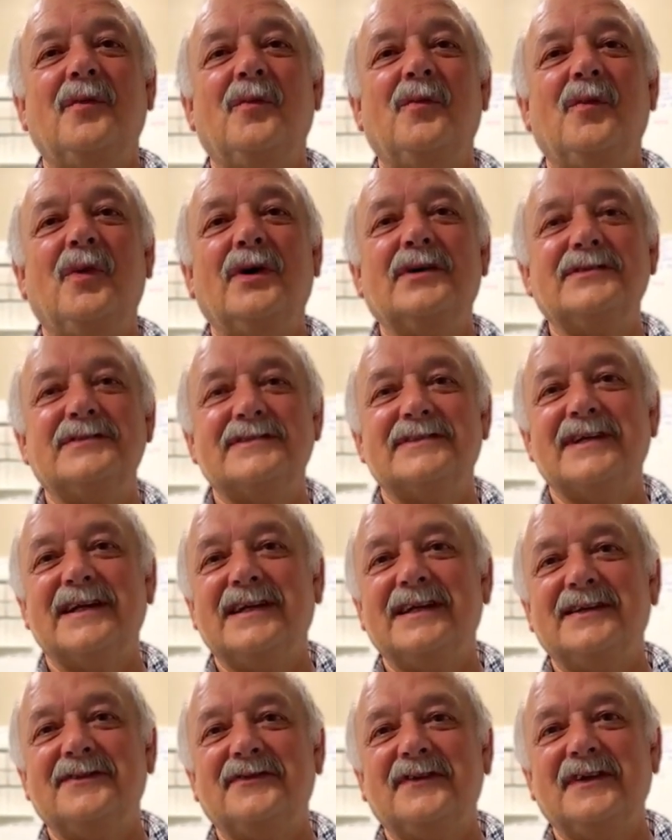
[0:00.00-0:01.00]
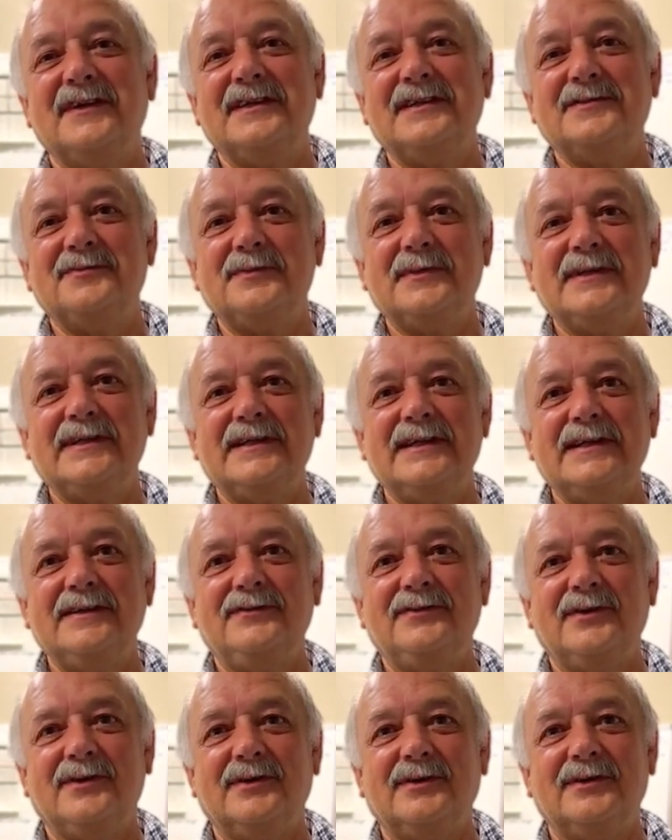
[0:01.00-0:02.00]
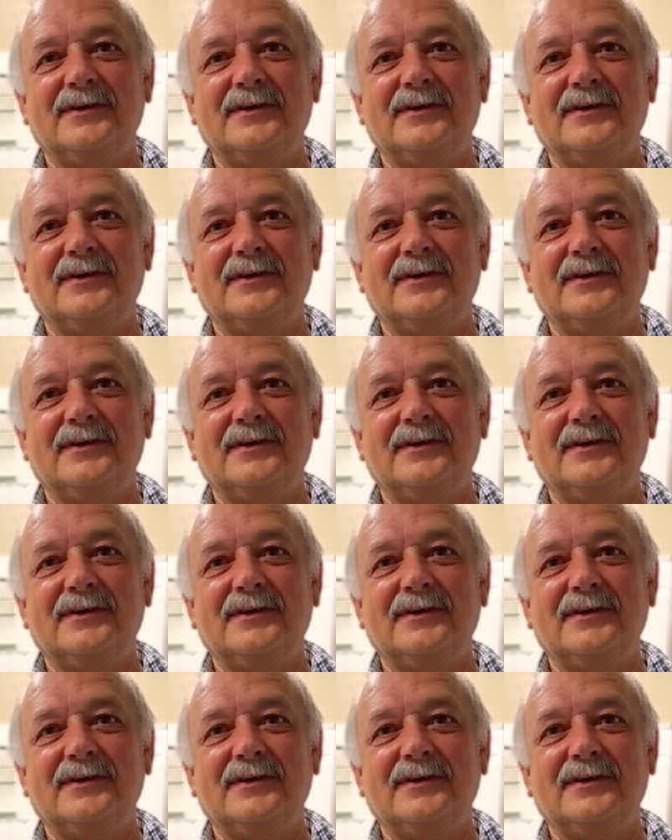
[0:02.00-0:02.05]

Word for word: What is vitamin D for?